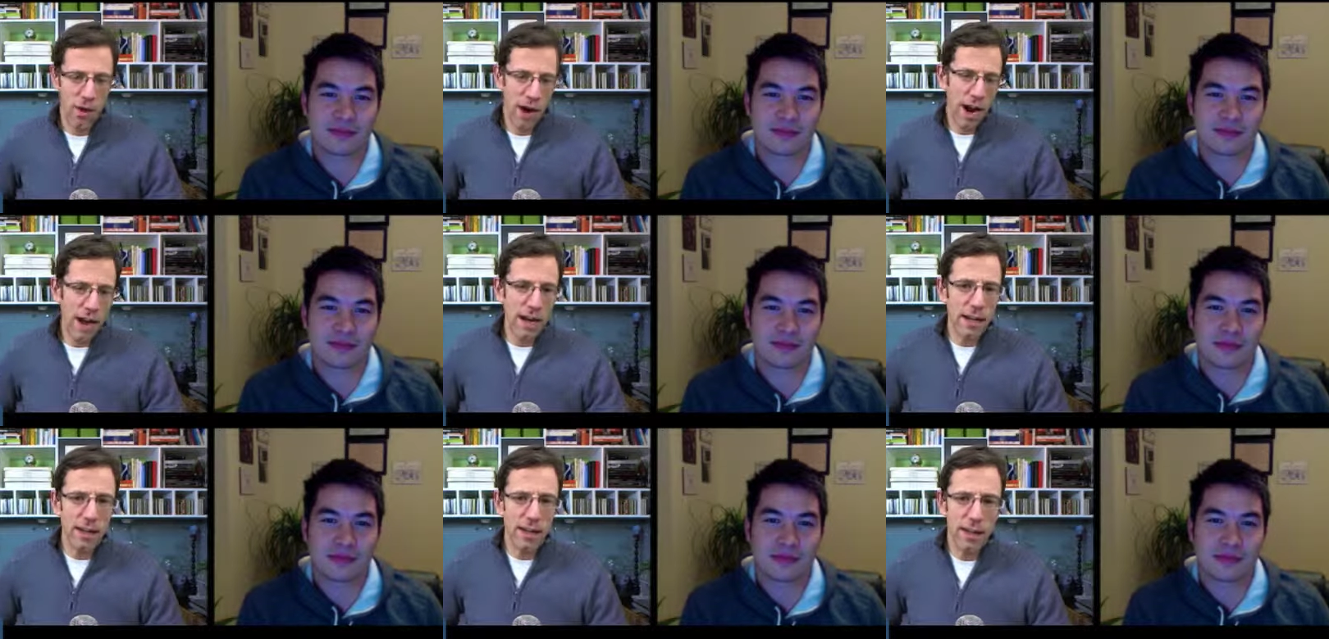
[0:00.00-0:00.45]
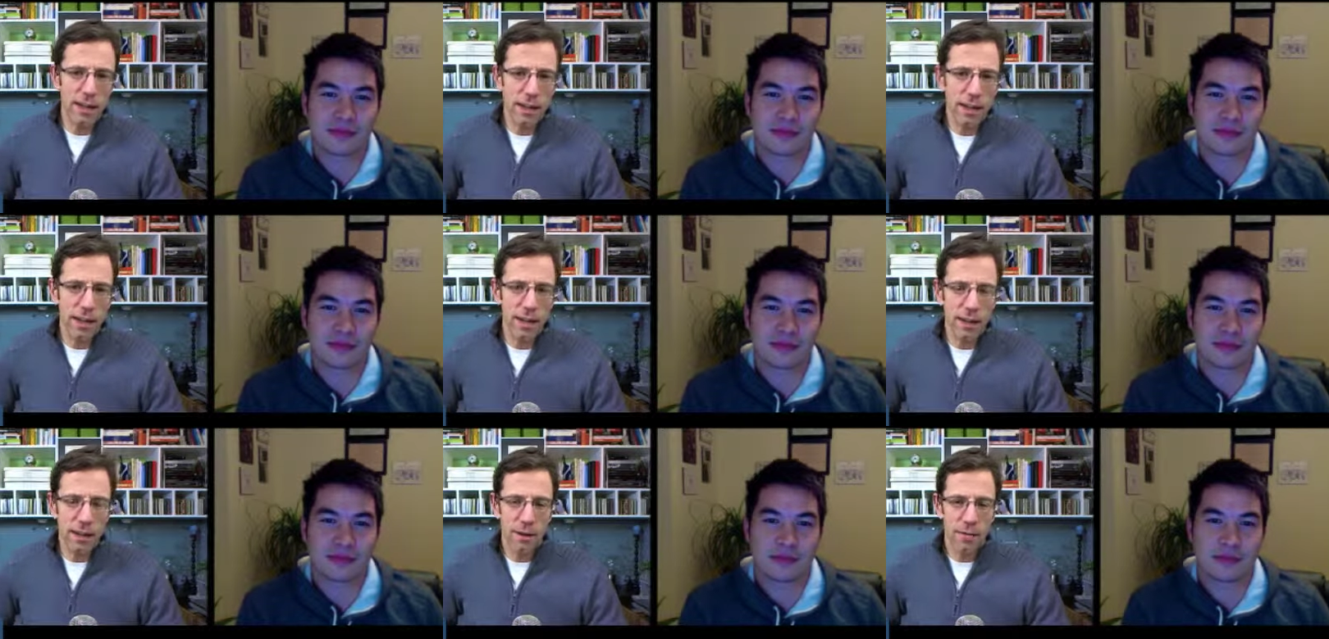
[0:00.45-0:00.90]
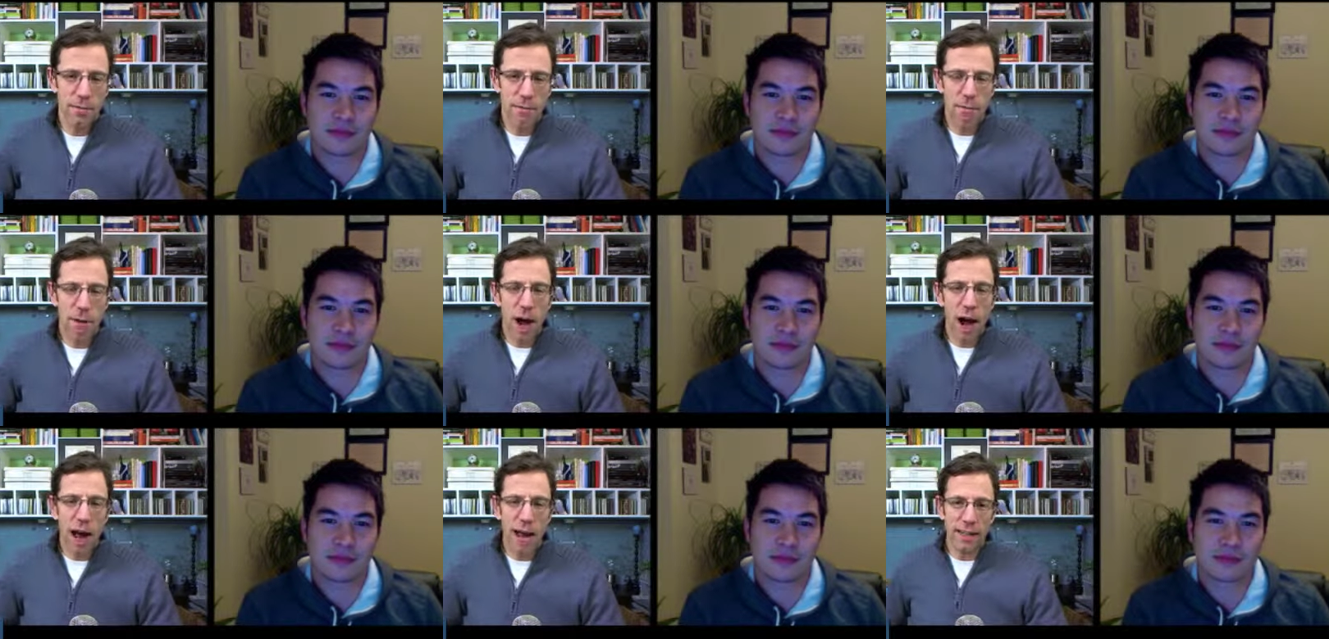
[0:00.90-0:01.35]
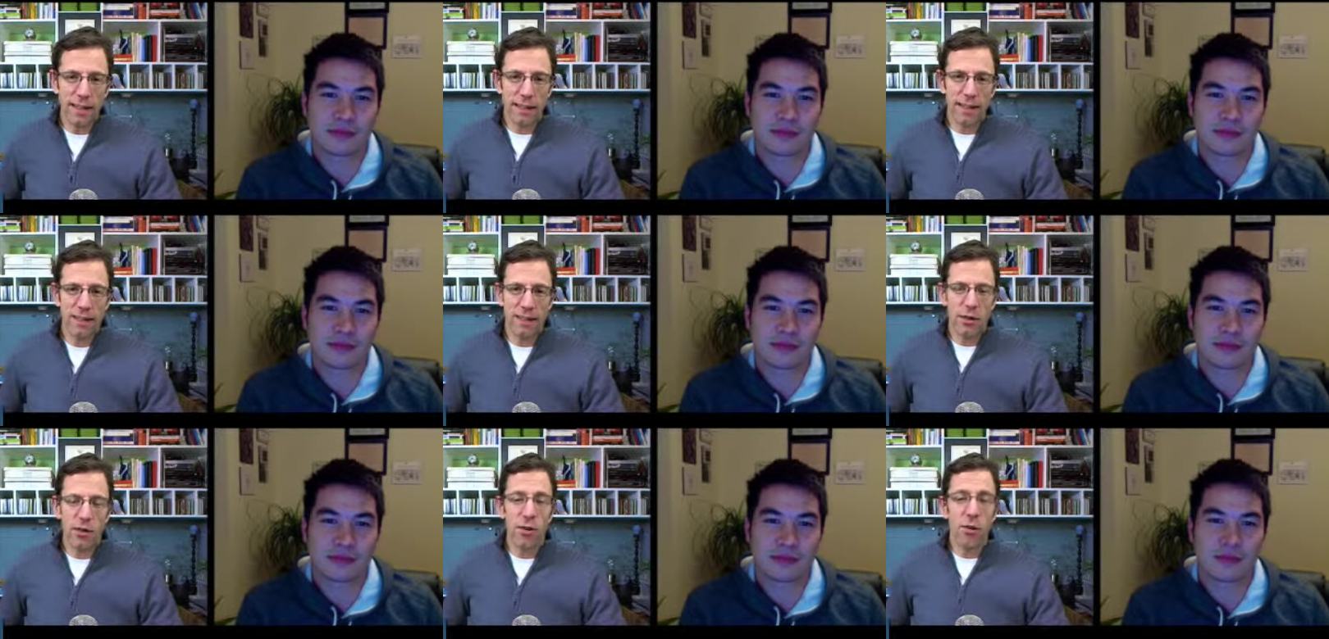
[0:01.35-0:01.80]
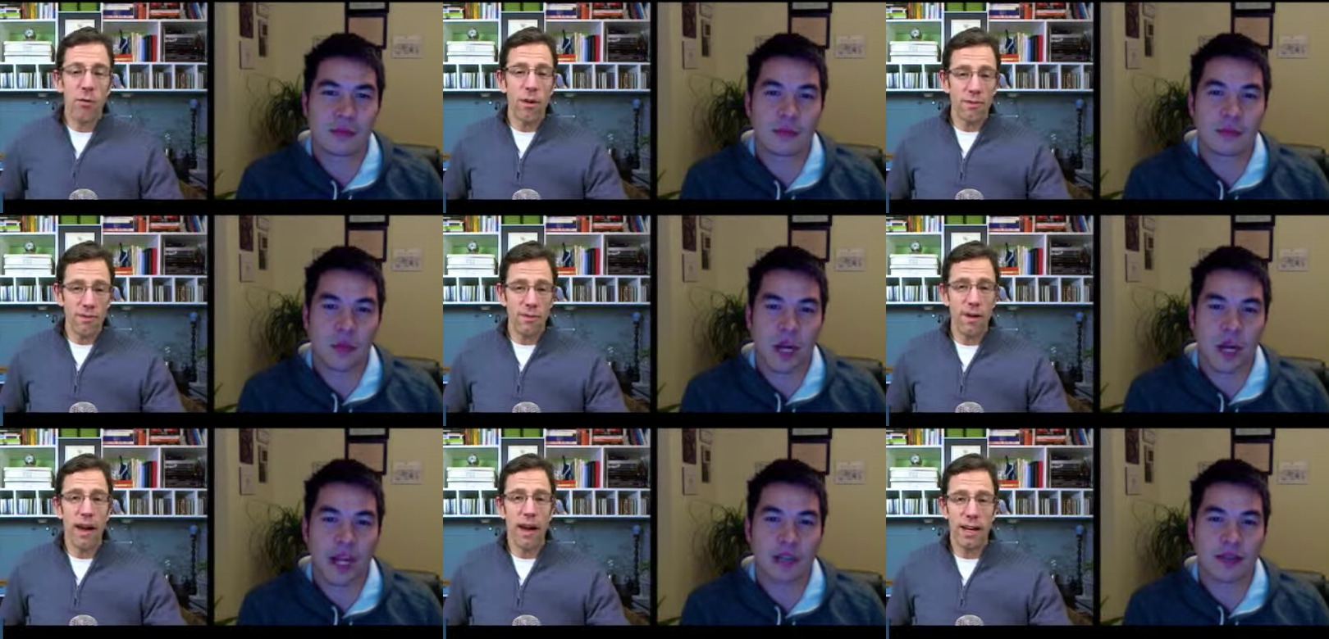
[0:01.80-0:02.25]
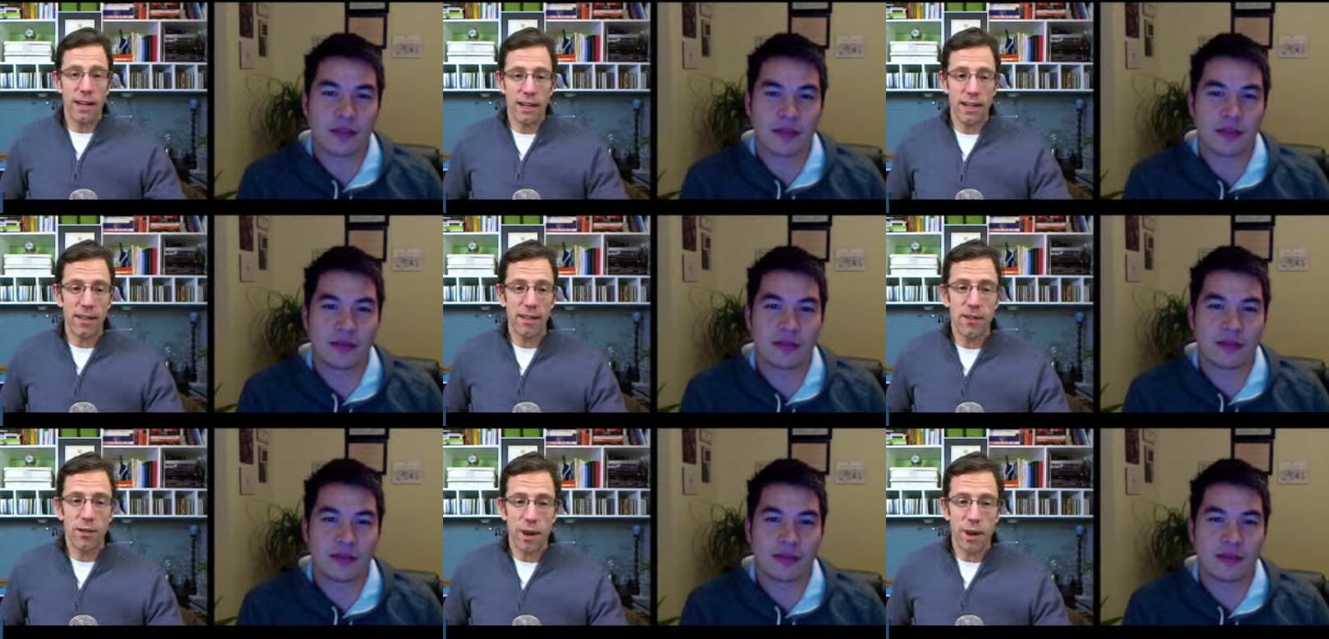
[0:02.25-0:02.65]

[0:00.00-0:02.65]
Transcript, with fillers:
Speaker 1: great, but you right. can refine it.